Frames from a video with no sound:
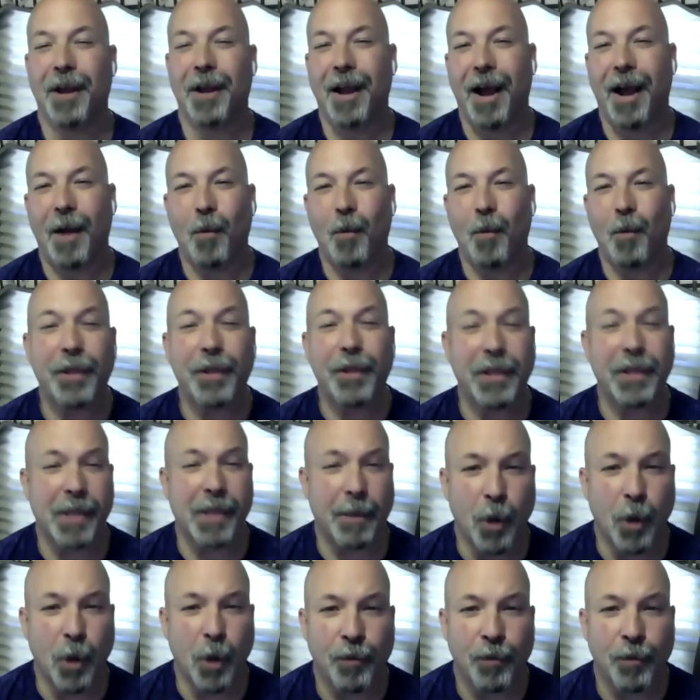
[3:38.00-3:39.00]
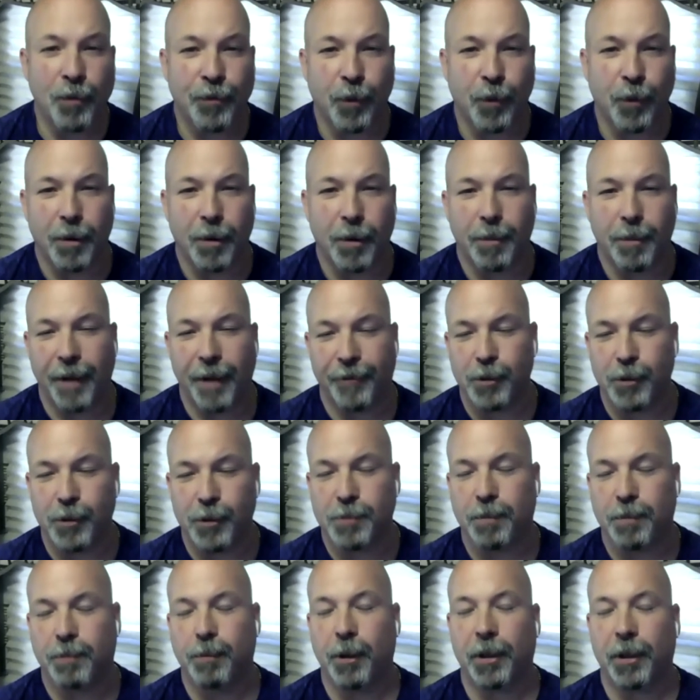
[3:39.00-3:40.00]
One of the things I'm known for, my
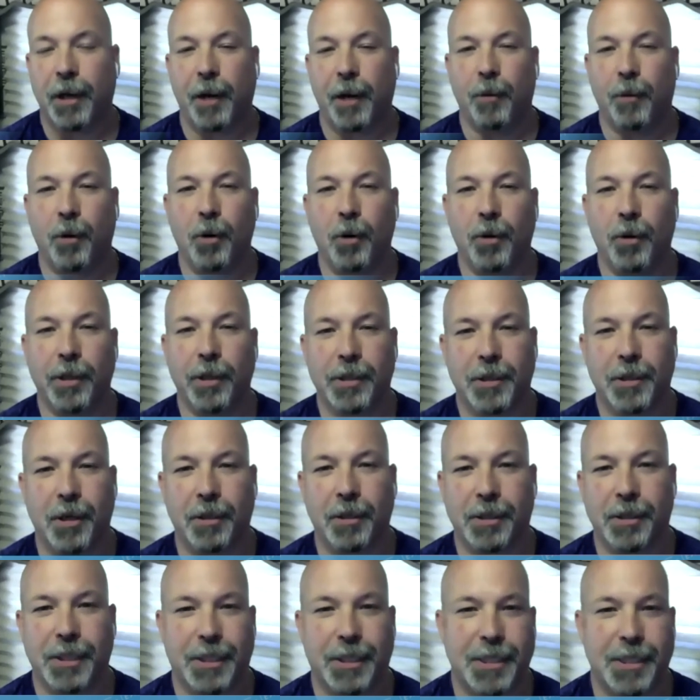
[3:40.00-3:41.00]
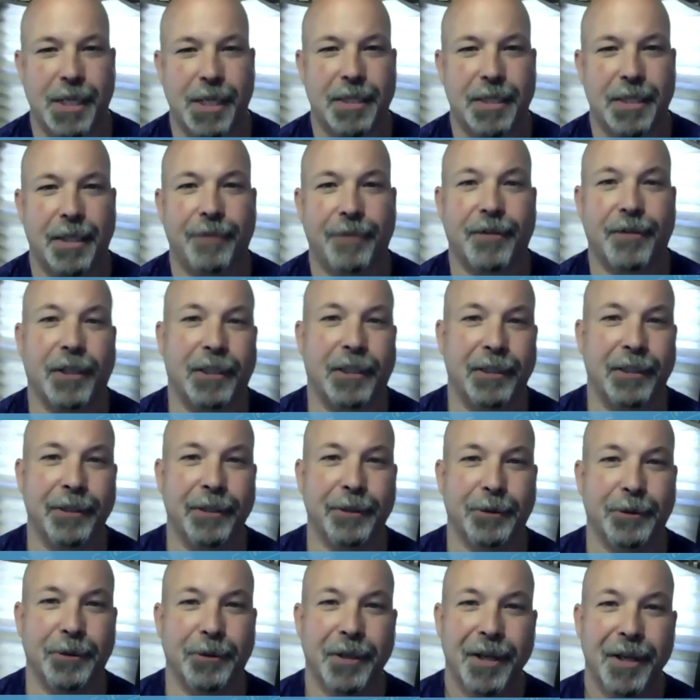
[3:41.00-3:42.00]
first book I wrote is called Success Left a
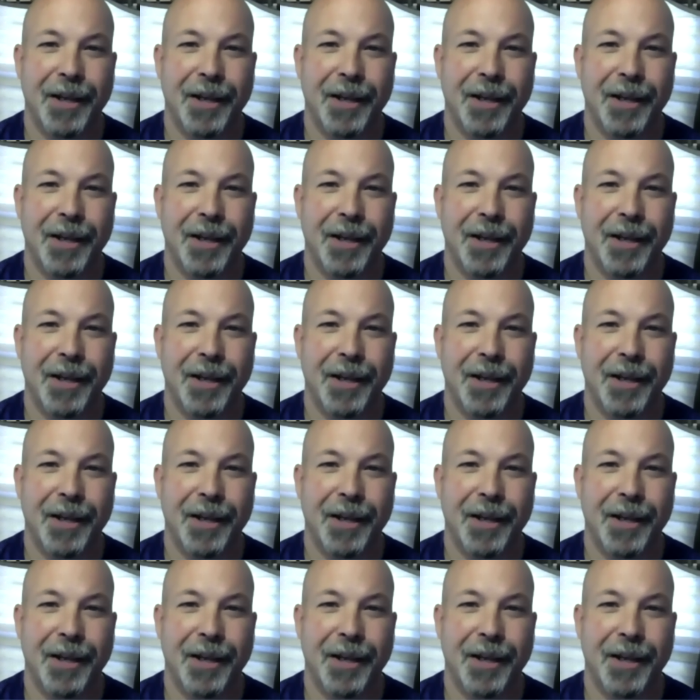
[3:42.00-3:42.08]
Clue,